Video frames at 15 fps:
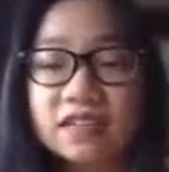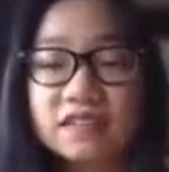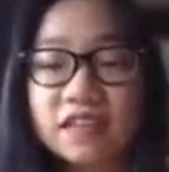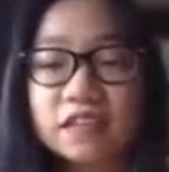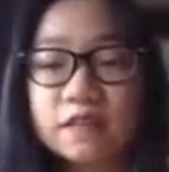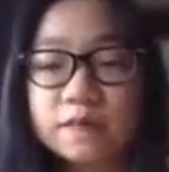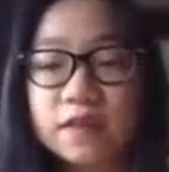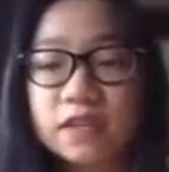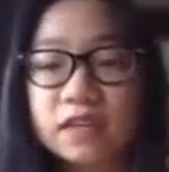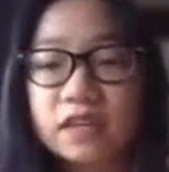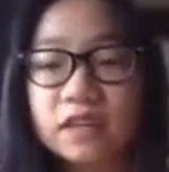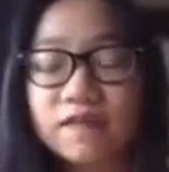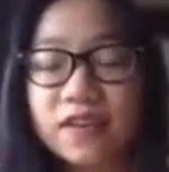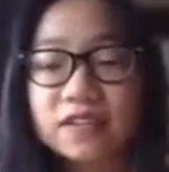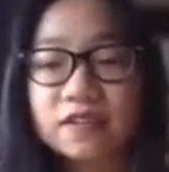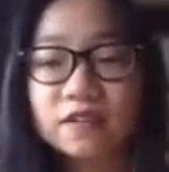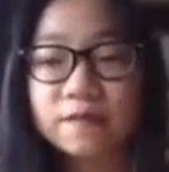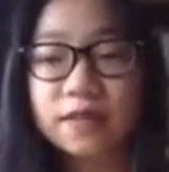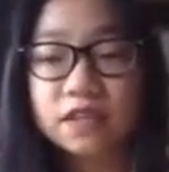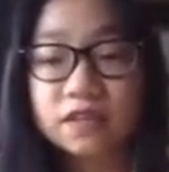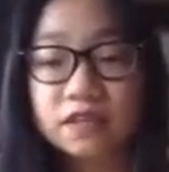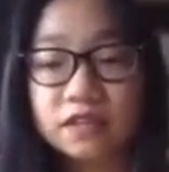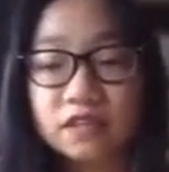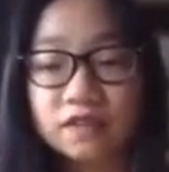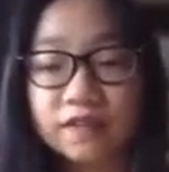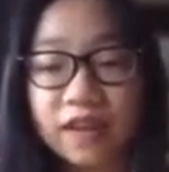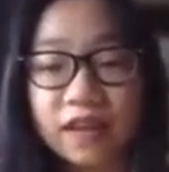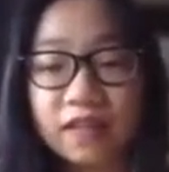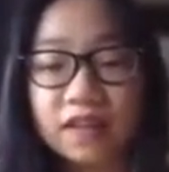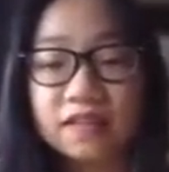assessment, invasive species
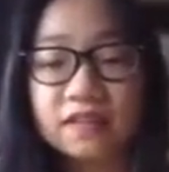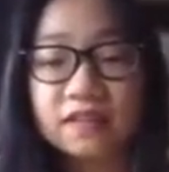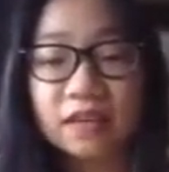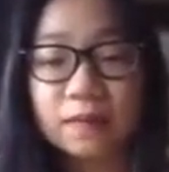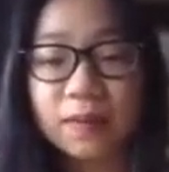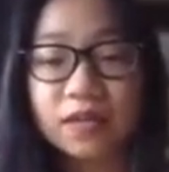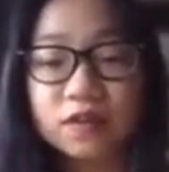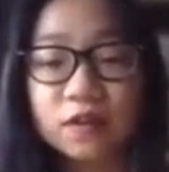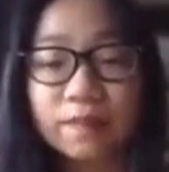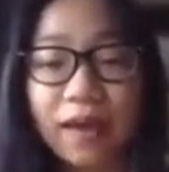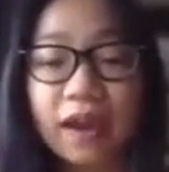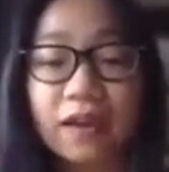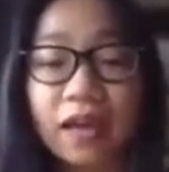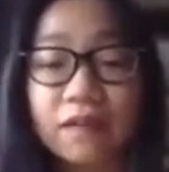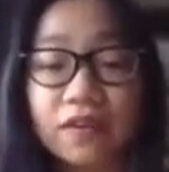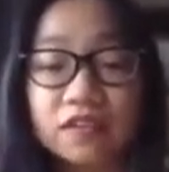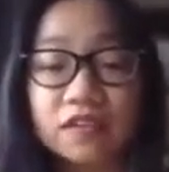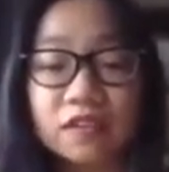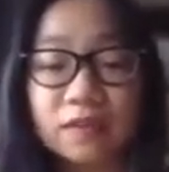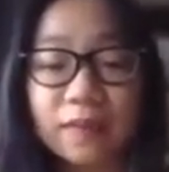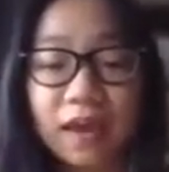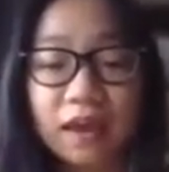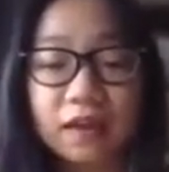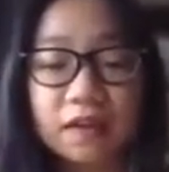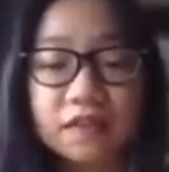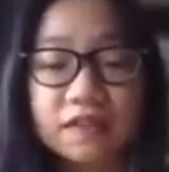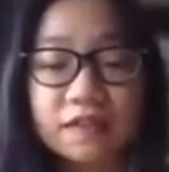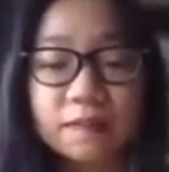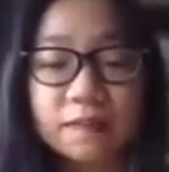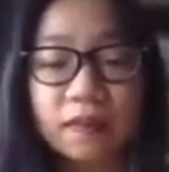surveillance, and measuring biodiversity
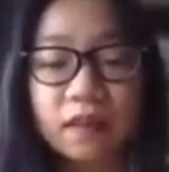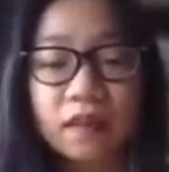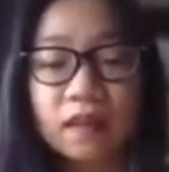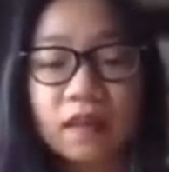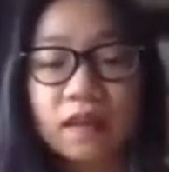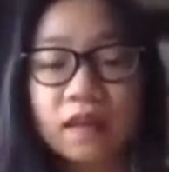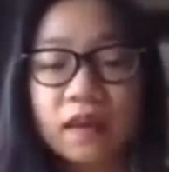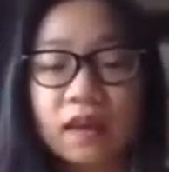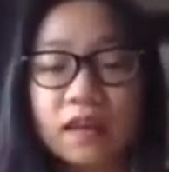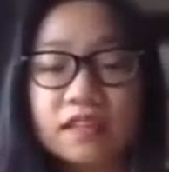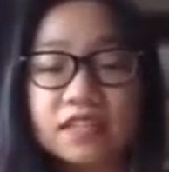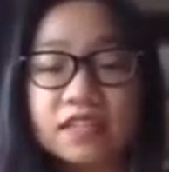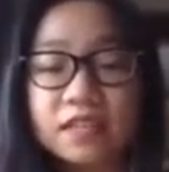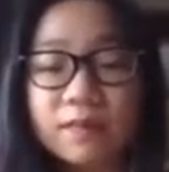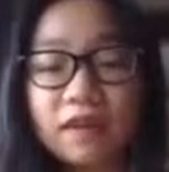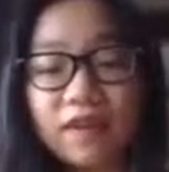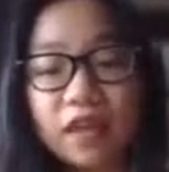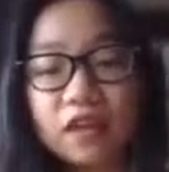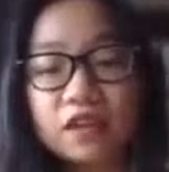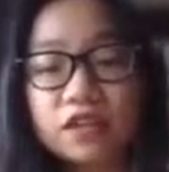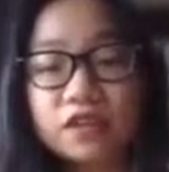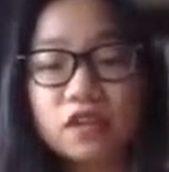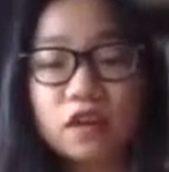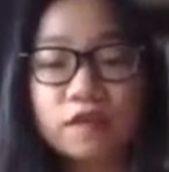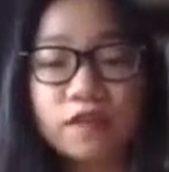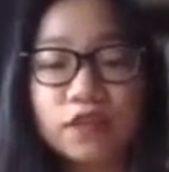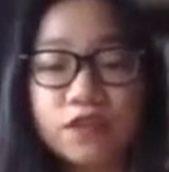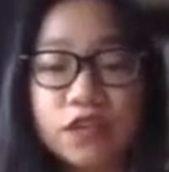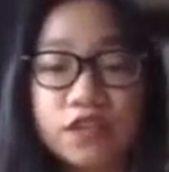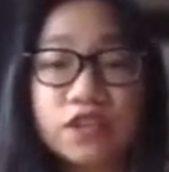patterns. And some advantages over
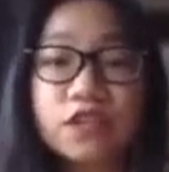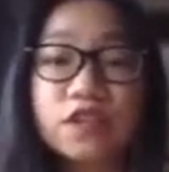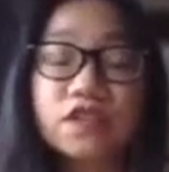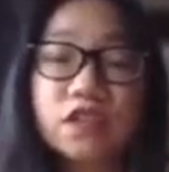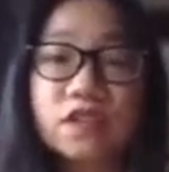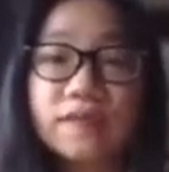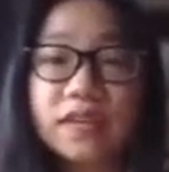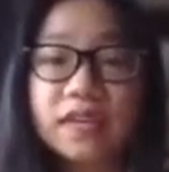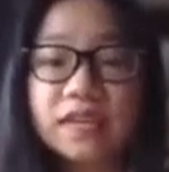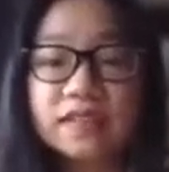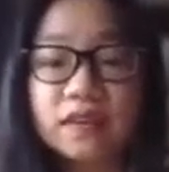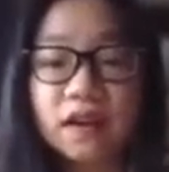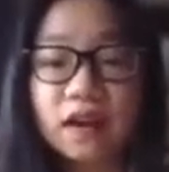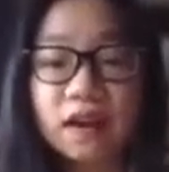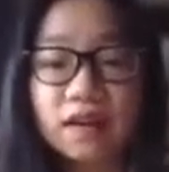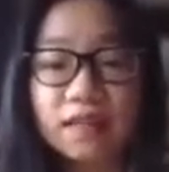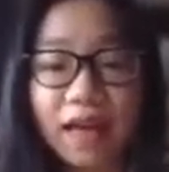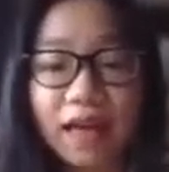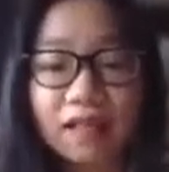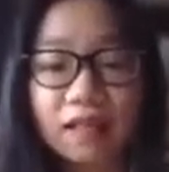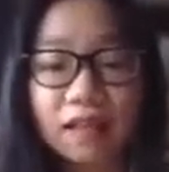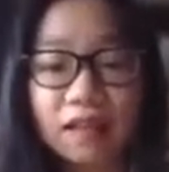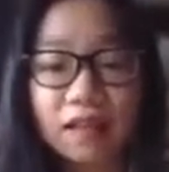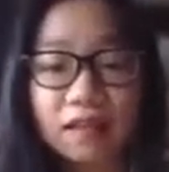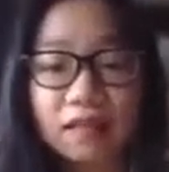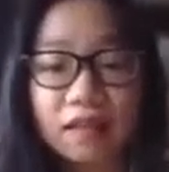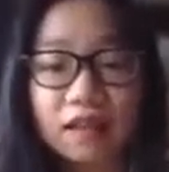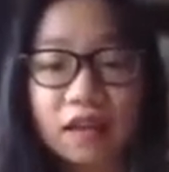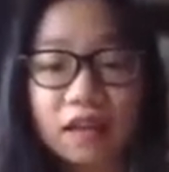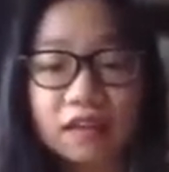traditional surveys are that
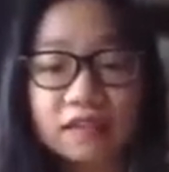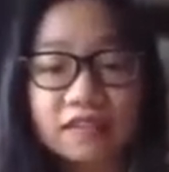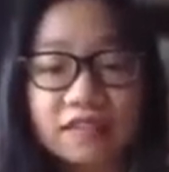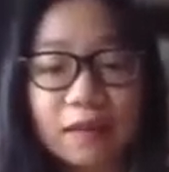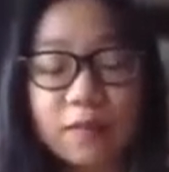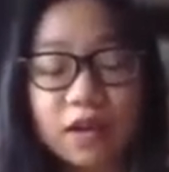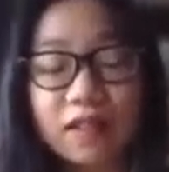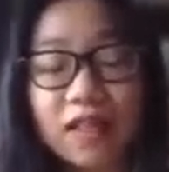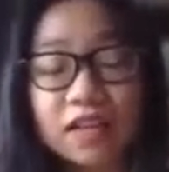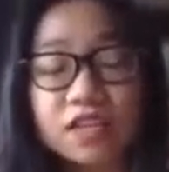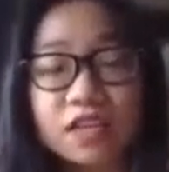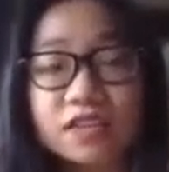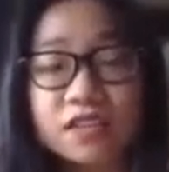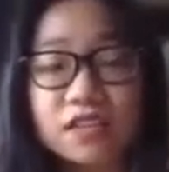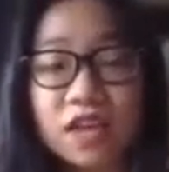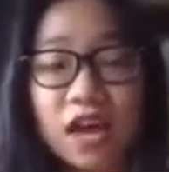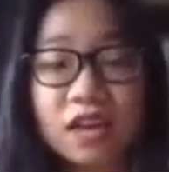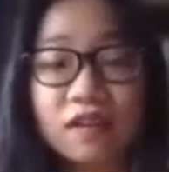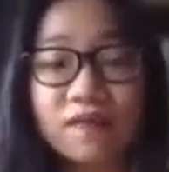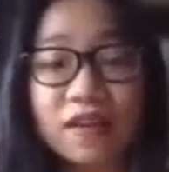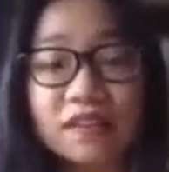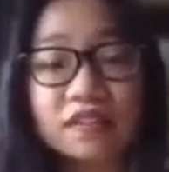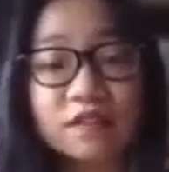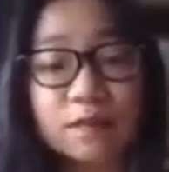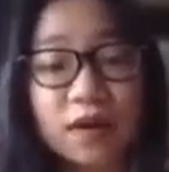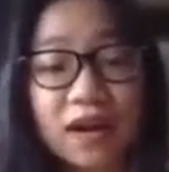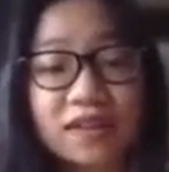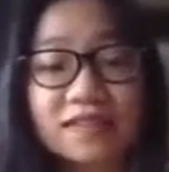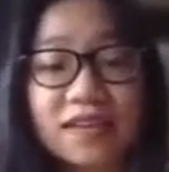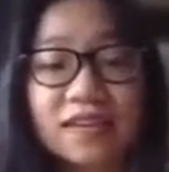the sample collection is a non-invasive
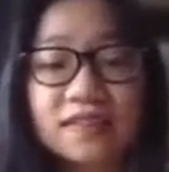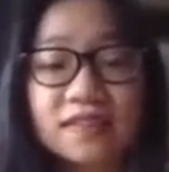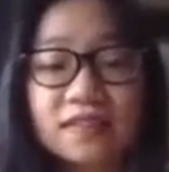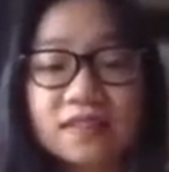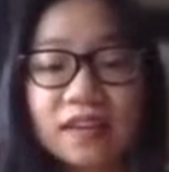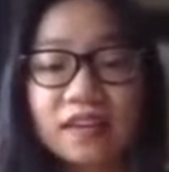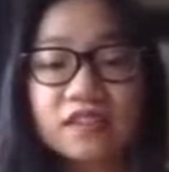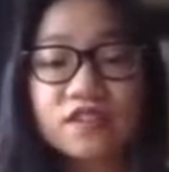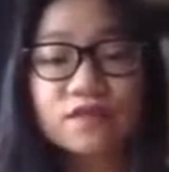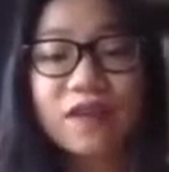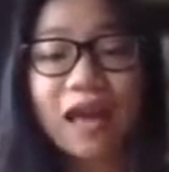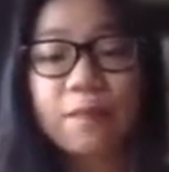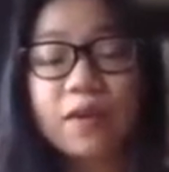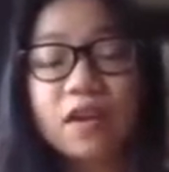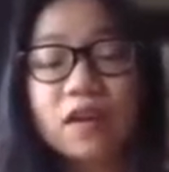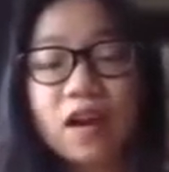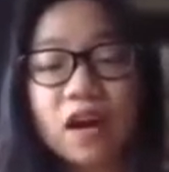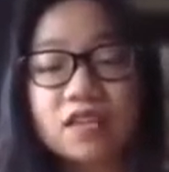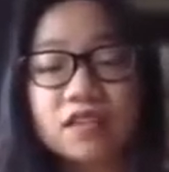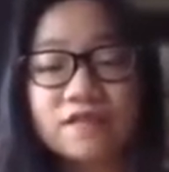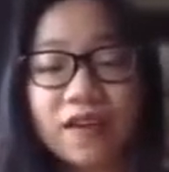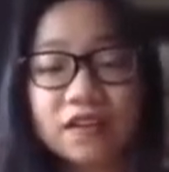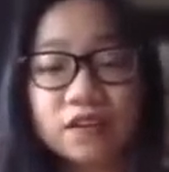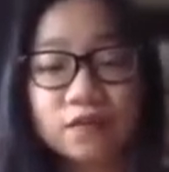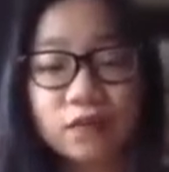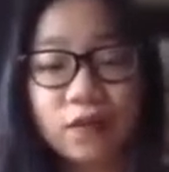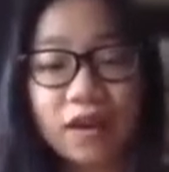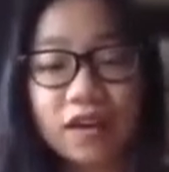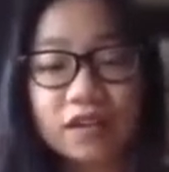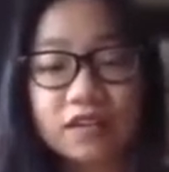process, and it's a rapid and cost-effective
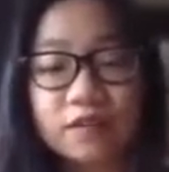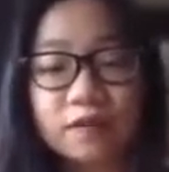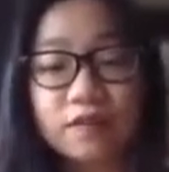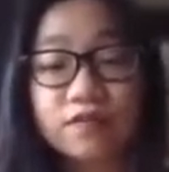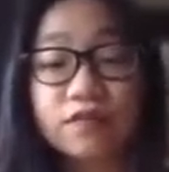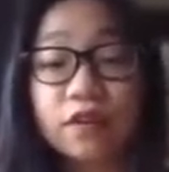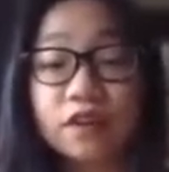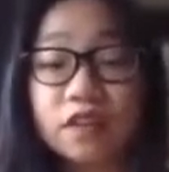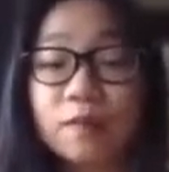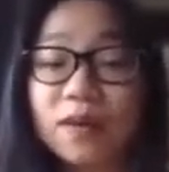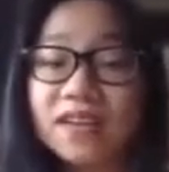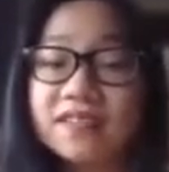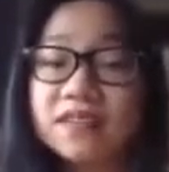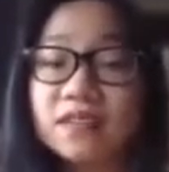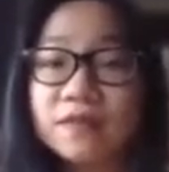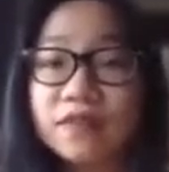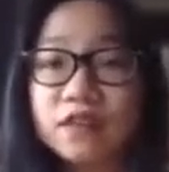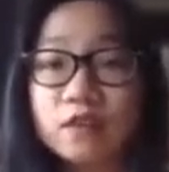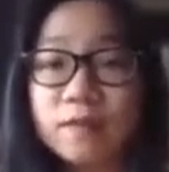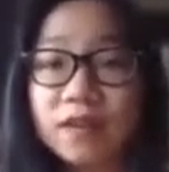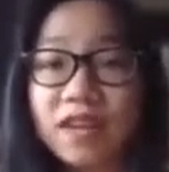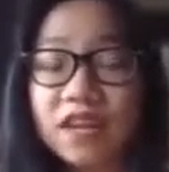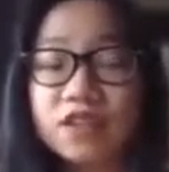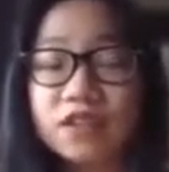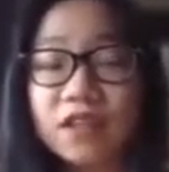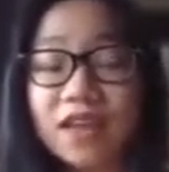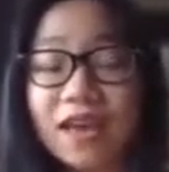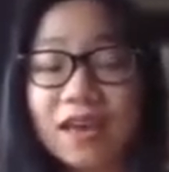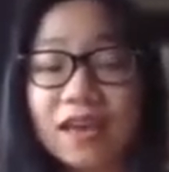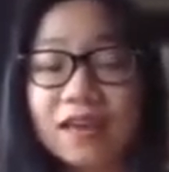way to infer the presence of a new potential
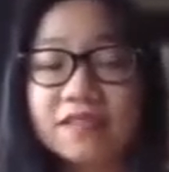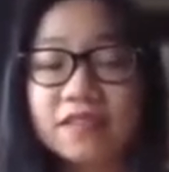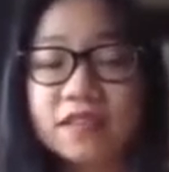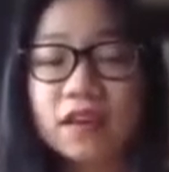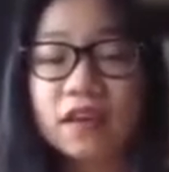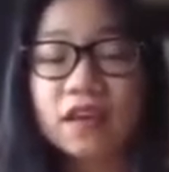AIS